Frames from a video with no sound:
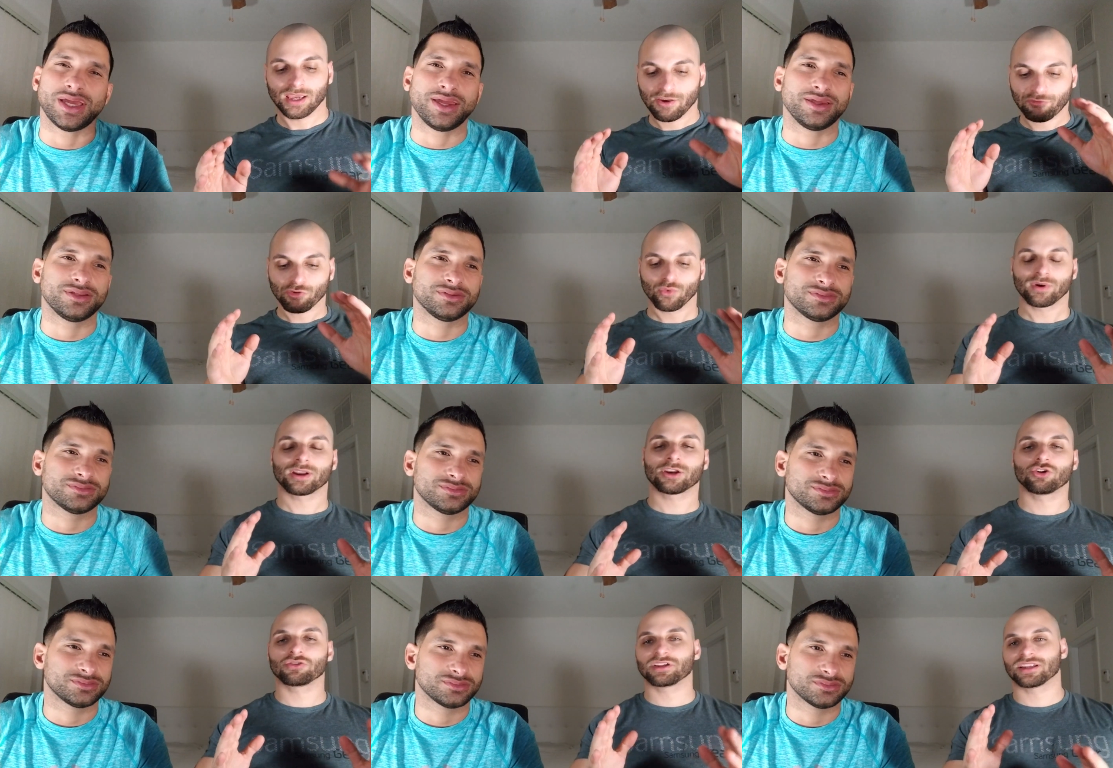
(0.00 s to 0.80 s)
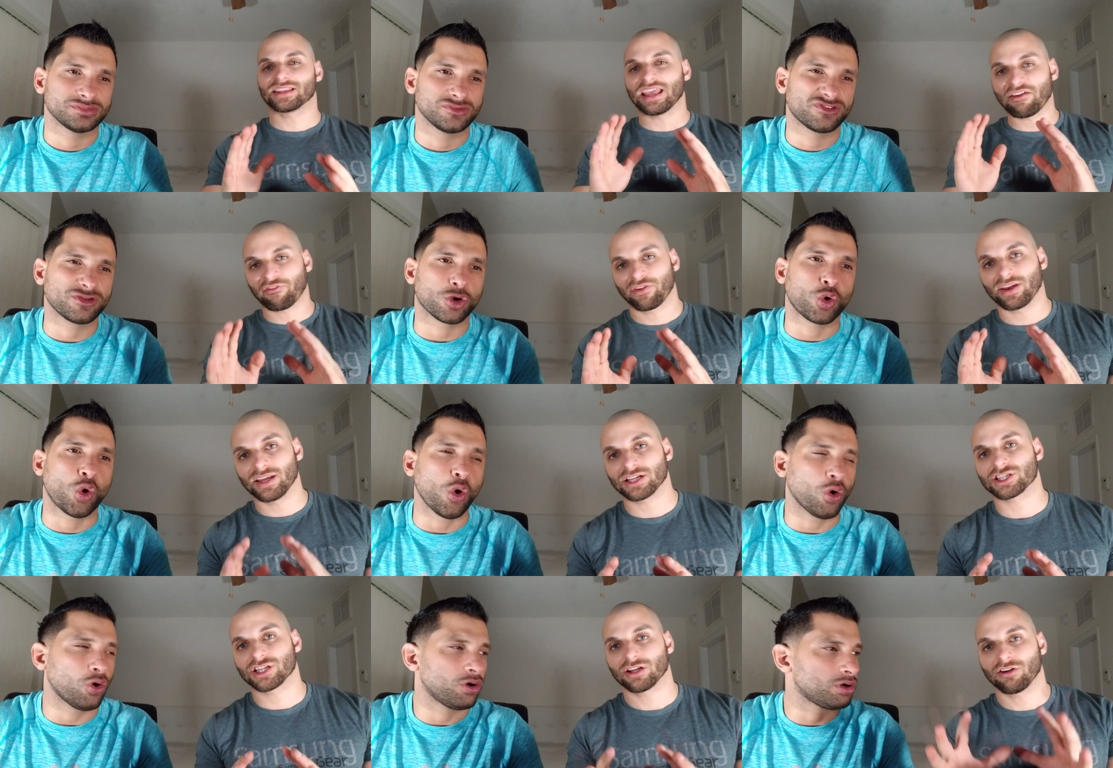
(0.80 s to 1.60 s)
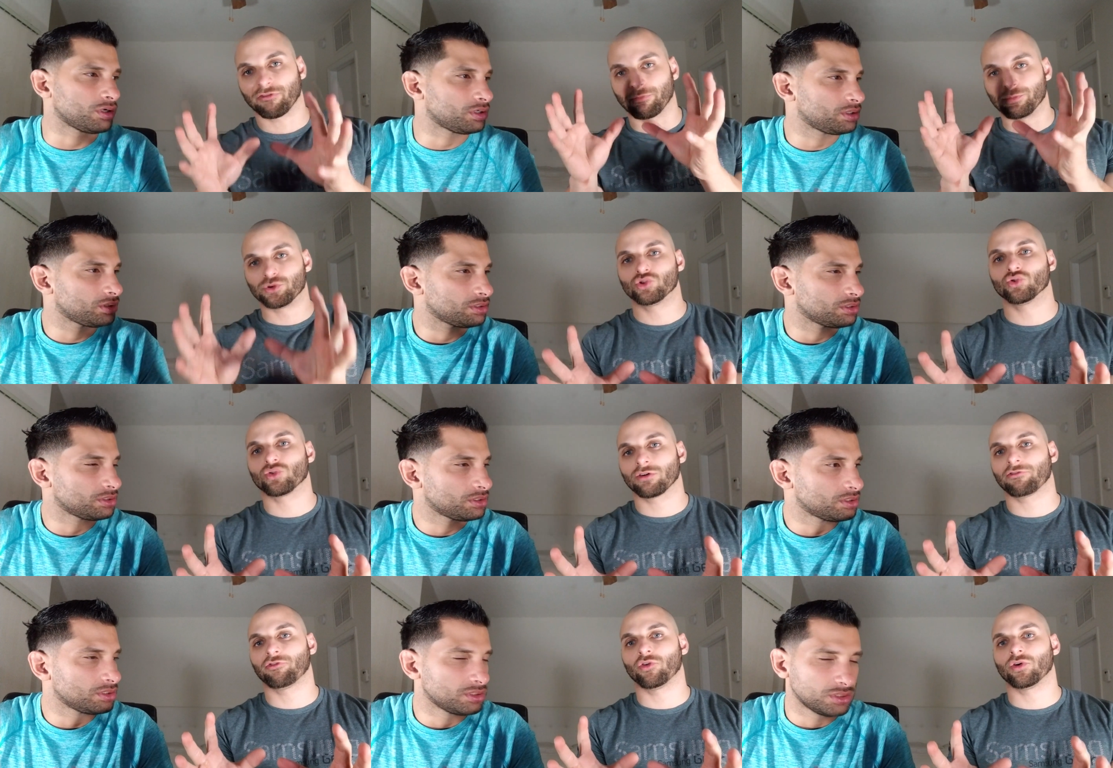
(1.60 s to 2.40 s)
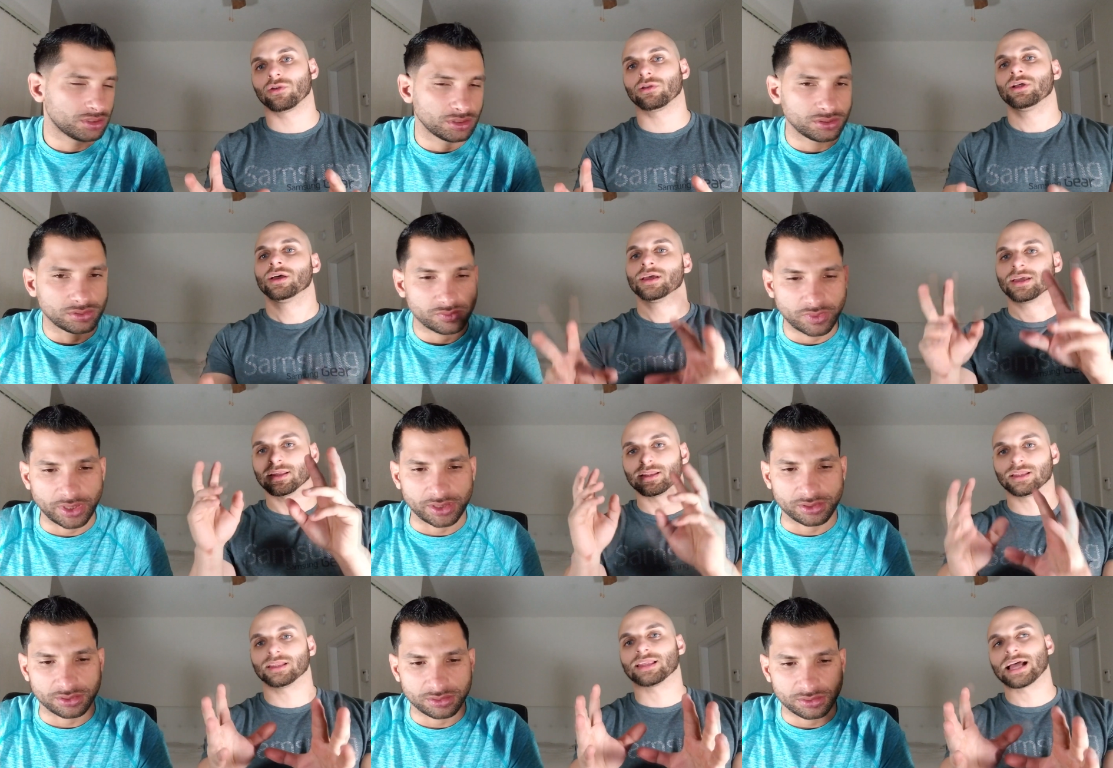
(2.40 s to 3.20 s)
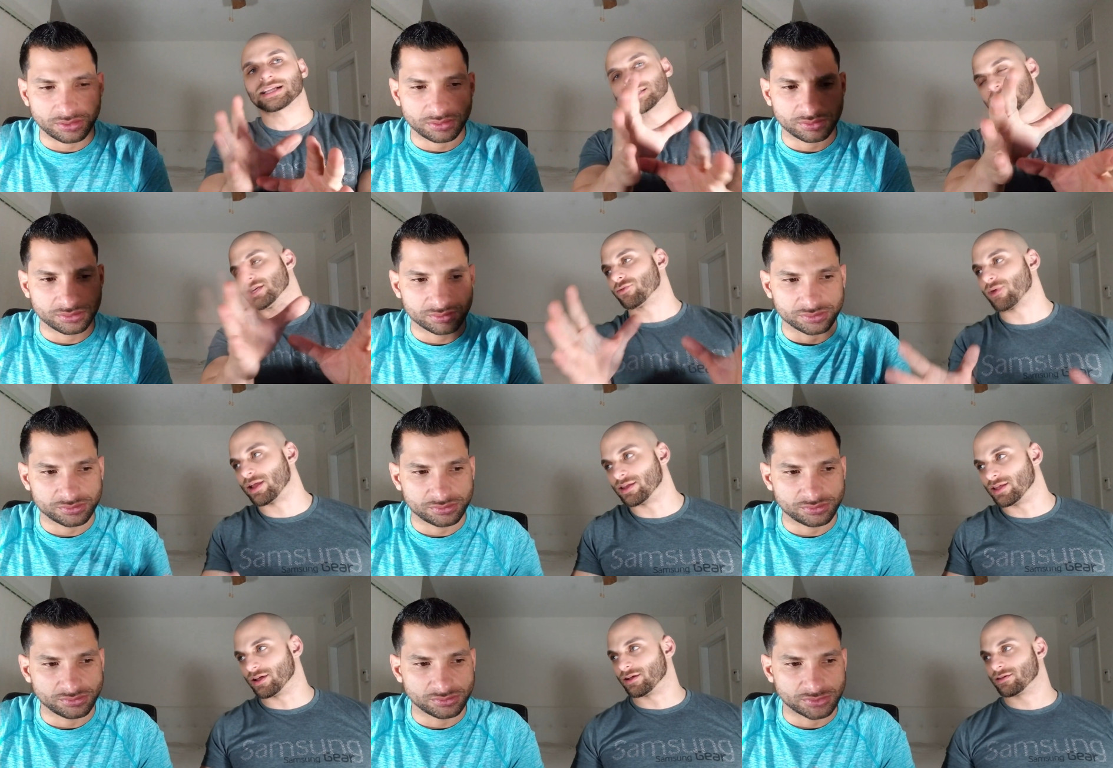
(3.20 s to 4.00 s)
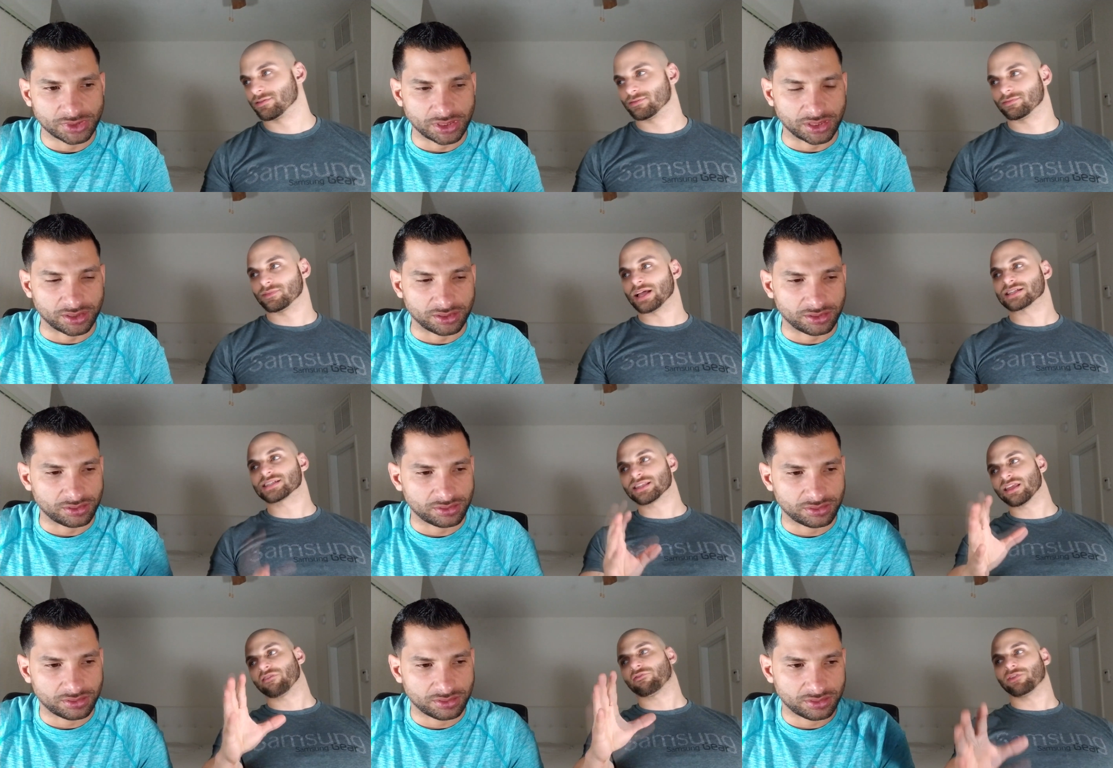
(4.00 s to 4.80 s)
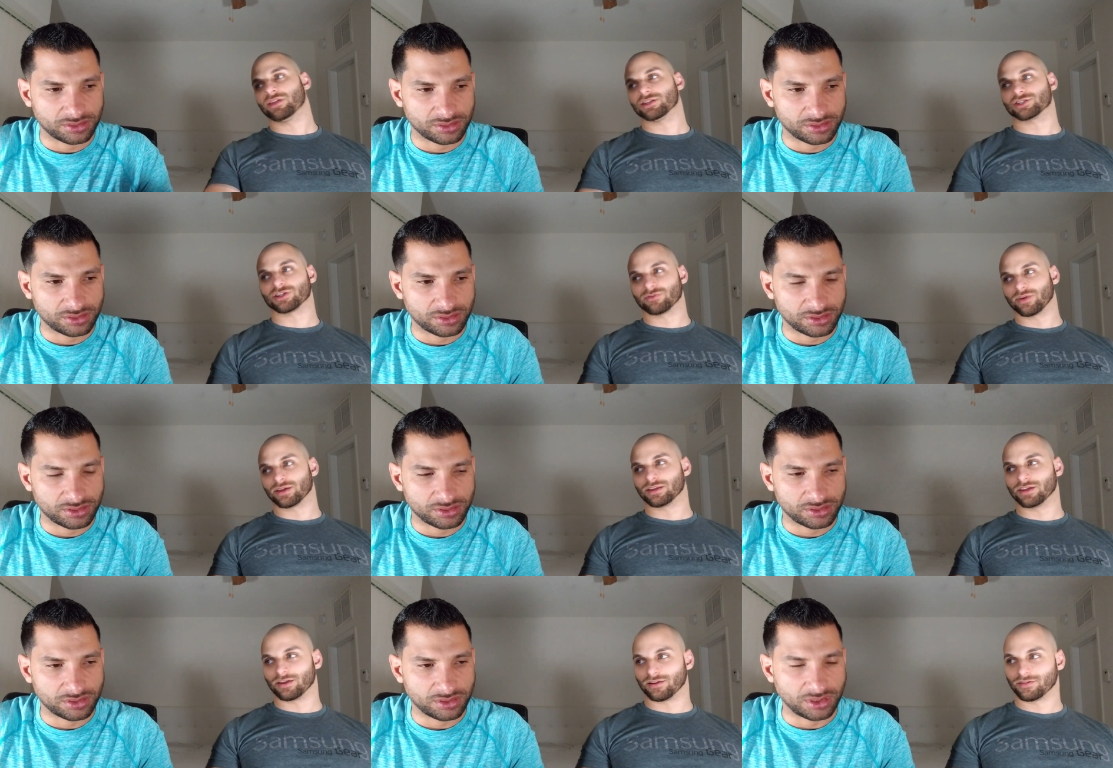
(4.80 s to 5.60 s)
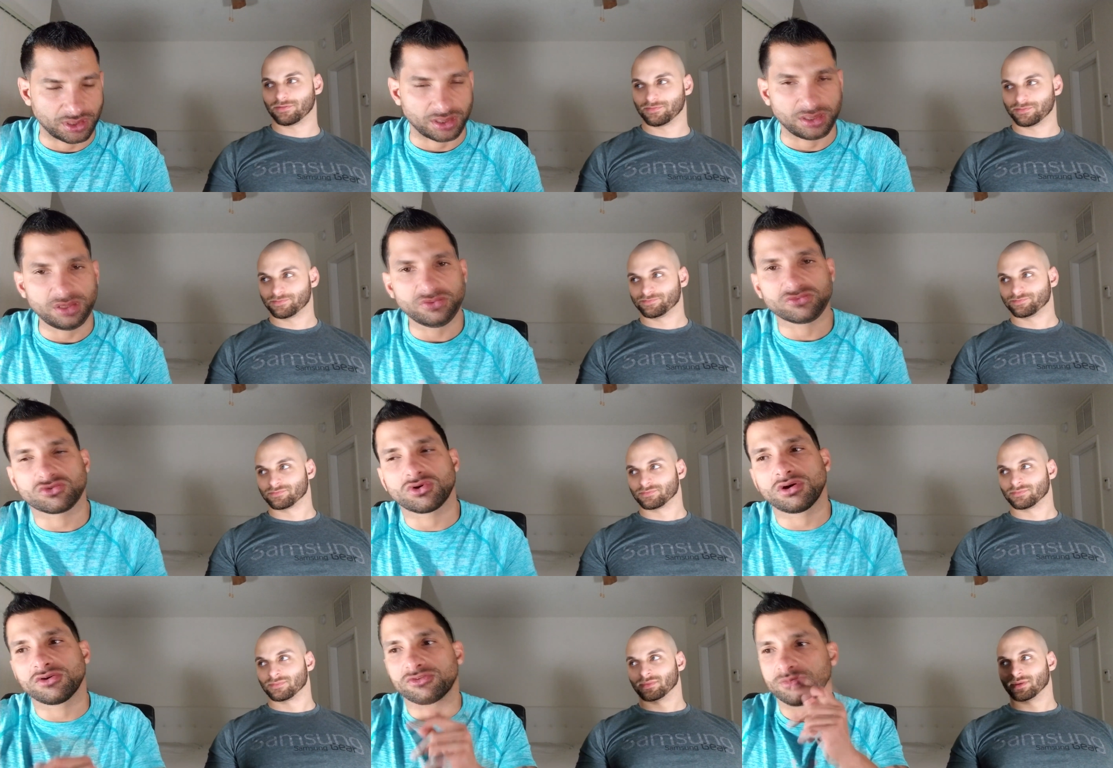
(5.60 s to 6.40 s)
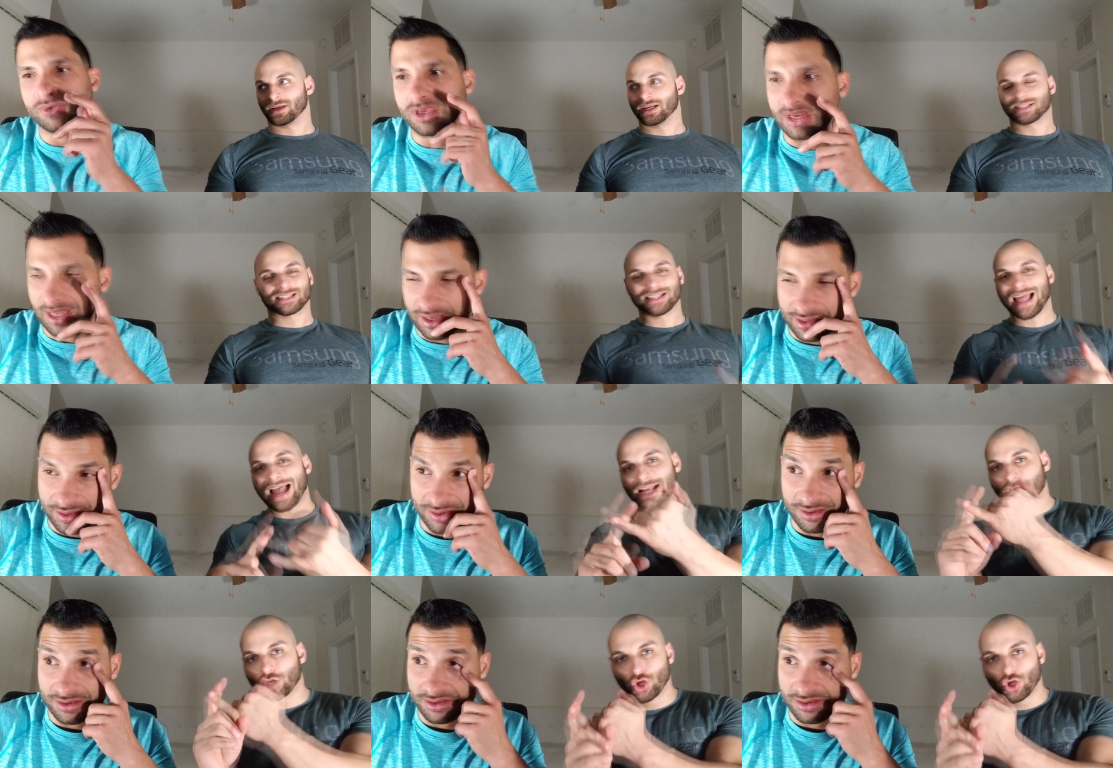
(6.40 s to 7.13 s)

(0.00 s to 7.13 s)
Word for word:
Speaker 1: If you want to know the definition of beautiful, right? That's it right there. Yeah, that's the definition right there. Yeah, these girls, man. It's are... not